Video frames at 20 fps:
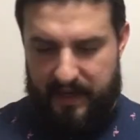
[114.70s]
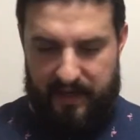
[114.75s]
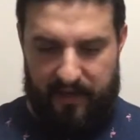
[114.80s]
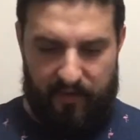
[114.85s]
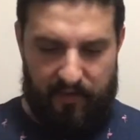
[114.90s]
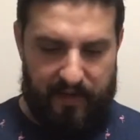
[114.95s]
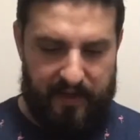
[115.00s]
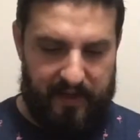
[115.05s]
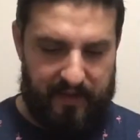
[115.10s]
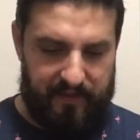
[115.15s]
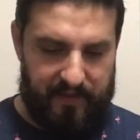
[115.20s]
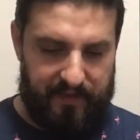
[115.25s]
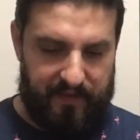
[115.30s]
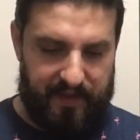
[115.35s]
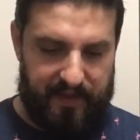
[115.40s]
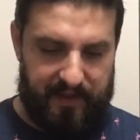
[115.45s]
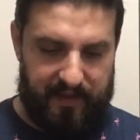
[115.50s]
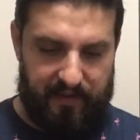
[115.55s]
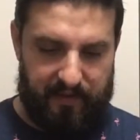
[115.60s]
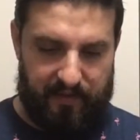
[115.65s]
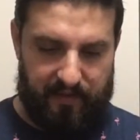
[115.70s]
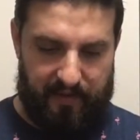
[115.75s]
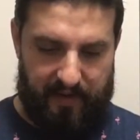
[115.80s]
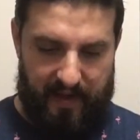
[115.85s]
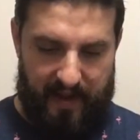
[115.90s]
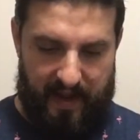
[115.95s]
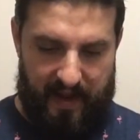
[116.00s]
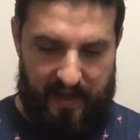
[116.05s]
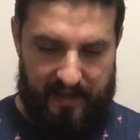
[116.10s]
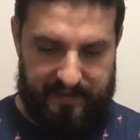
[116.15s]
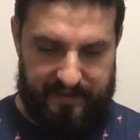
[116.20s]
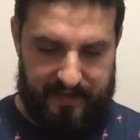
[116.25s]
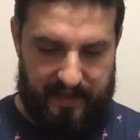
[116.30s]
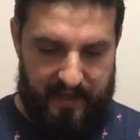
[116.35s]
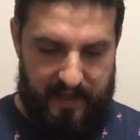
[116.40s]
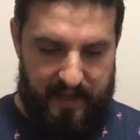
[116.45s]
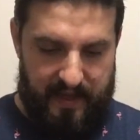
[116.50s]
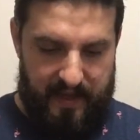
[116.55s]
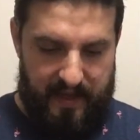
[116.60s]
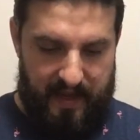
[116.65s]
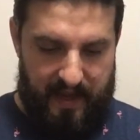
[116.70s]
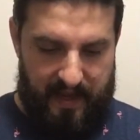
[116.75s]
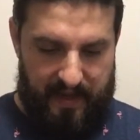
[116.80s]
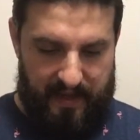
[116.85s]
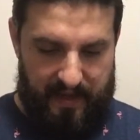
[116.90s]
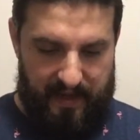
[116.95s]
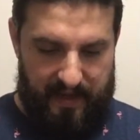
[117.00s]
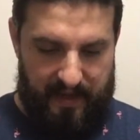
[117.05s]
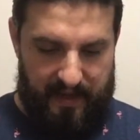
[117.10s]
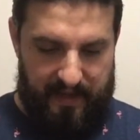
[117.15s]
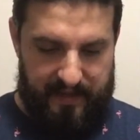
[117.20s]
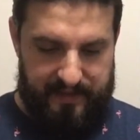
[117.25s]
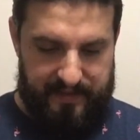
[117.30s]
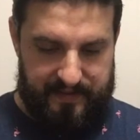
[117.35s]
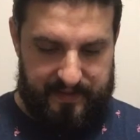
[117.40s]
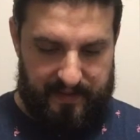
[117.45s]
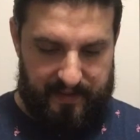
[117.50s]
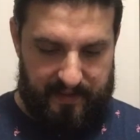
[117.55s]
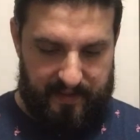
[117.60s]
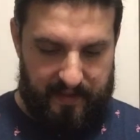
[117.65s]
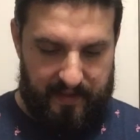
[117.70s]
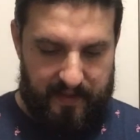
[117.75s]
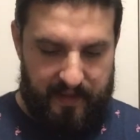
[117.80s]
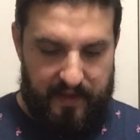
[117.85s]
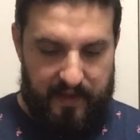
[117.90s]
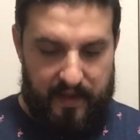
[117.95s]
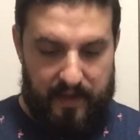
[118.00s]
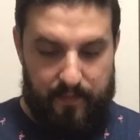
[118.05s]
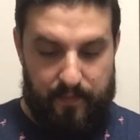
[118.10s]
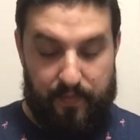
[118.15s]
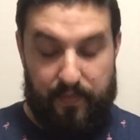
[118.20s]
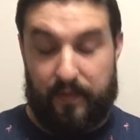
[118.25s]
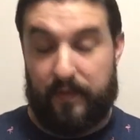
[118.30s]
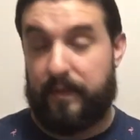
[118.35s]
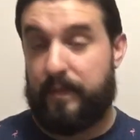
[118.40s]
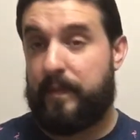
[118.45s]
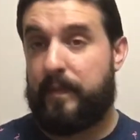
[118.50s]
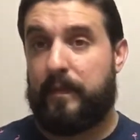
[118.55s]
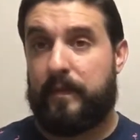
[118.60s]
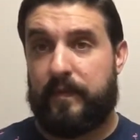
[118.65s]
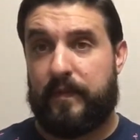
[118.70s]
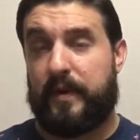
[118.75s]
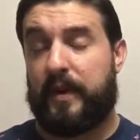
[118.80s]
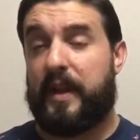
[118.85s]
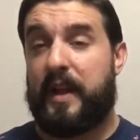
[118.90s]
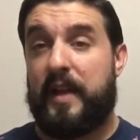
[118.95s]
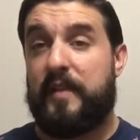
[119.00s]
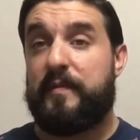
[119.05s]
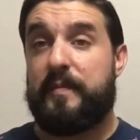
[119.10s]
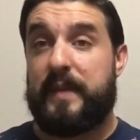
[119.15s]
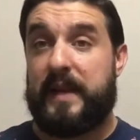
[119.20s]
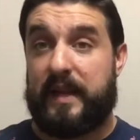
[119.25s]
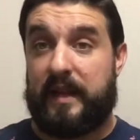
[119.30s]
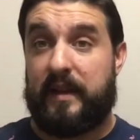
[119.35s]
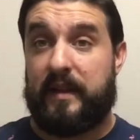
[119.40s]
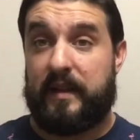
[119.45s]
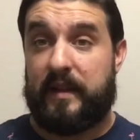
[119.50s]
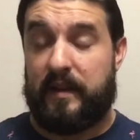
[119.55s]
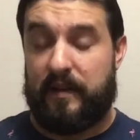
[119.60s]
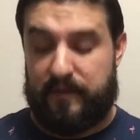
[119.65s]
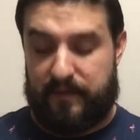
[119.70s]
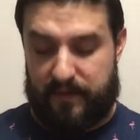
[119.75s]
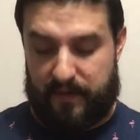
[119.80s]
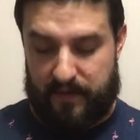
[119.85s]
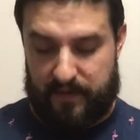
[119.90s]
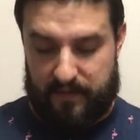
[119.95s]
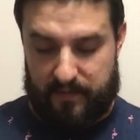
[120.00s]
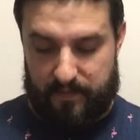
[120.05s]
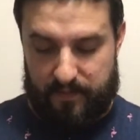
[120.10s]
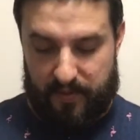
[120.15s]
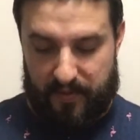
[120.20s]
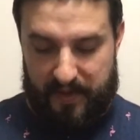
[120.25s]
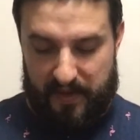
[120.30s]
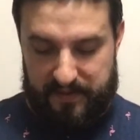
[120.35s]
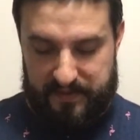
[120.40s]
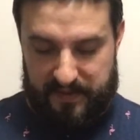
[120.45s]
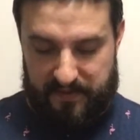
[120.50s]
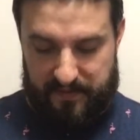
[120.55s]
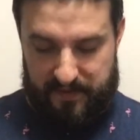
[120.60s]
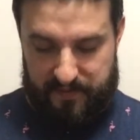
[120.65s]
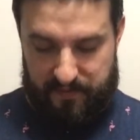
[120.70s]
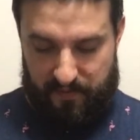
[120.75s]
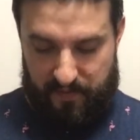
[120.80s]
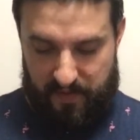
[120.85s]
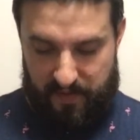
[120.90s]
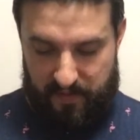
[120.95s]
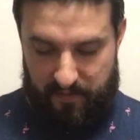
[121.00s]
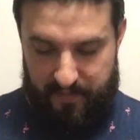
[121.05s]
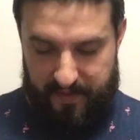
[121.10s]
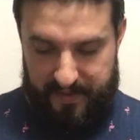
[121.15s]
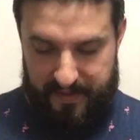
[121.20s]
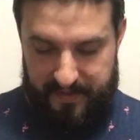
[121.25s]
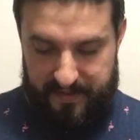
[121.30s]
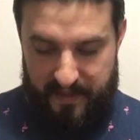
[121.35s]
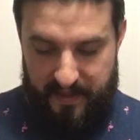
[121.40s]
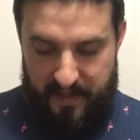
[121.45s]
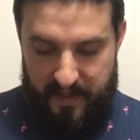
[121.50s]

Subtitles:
ingredient that the deodorant has in it is forgive me for pronouncing this wrong, but it's